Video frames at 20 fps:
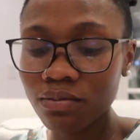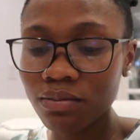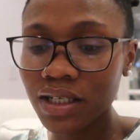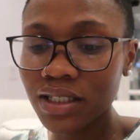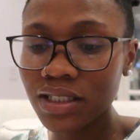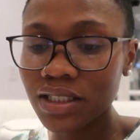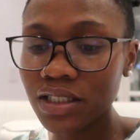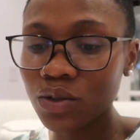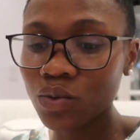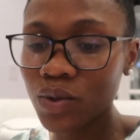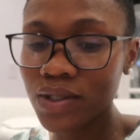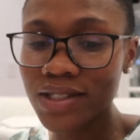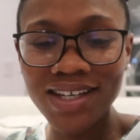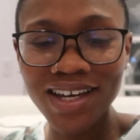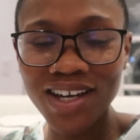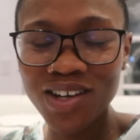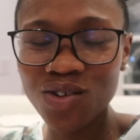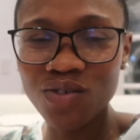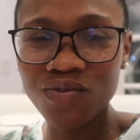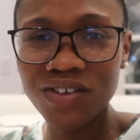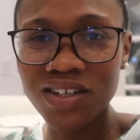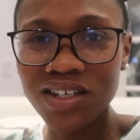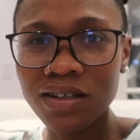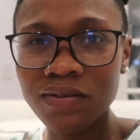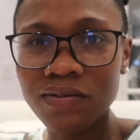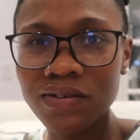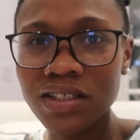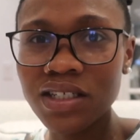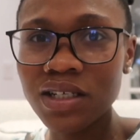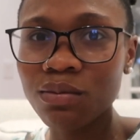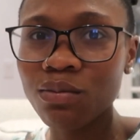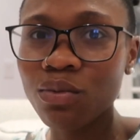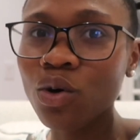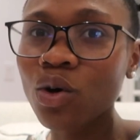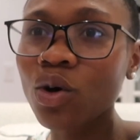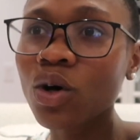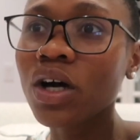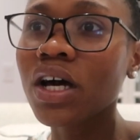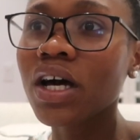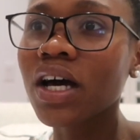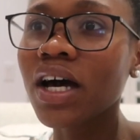but it was kind of inevitable.